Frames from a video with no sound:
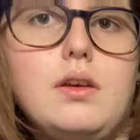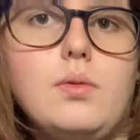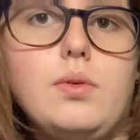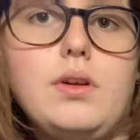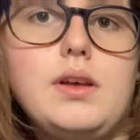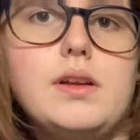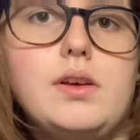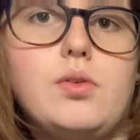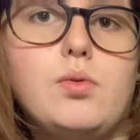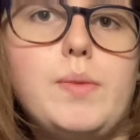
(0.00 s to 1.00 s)
we're gonna kind
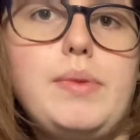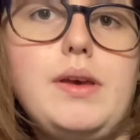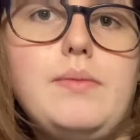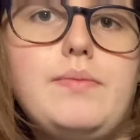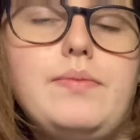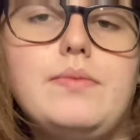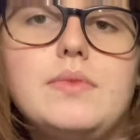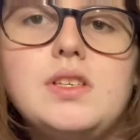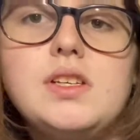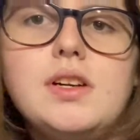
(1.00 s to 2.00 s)
of grip it.
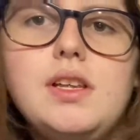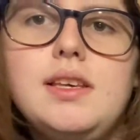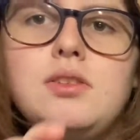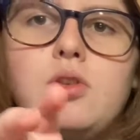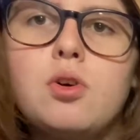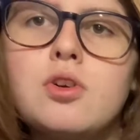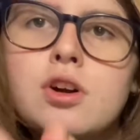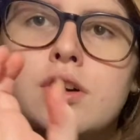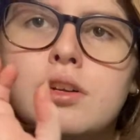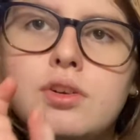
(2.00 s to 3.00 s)
So you know you like
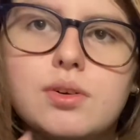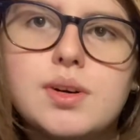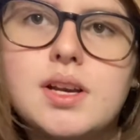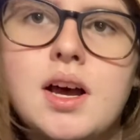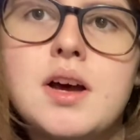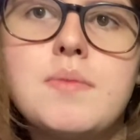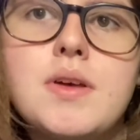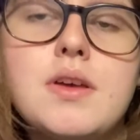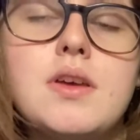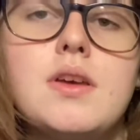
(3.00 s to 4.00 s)
turn a doorknob?
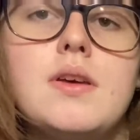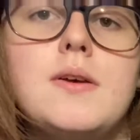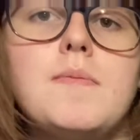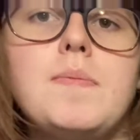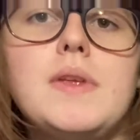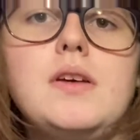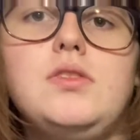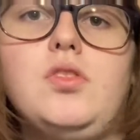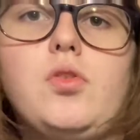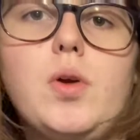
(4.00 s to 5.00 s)

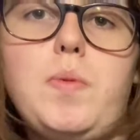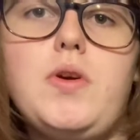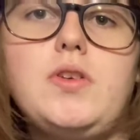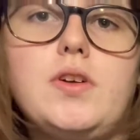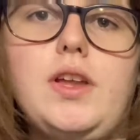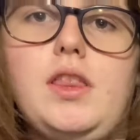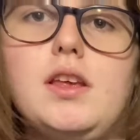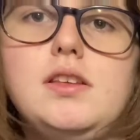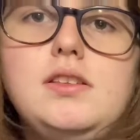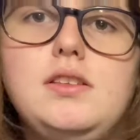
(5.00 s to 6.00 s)
So grip your guitar like
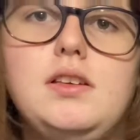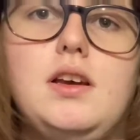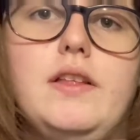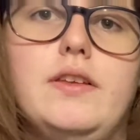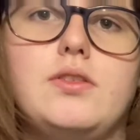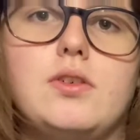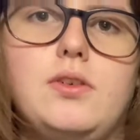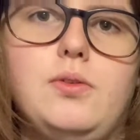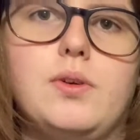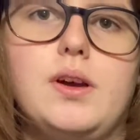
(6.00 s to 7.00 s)
this and then turn
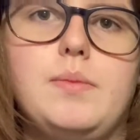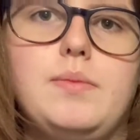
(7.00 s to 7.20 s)
a doorknob.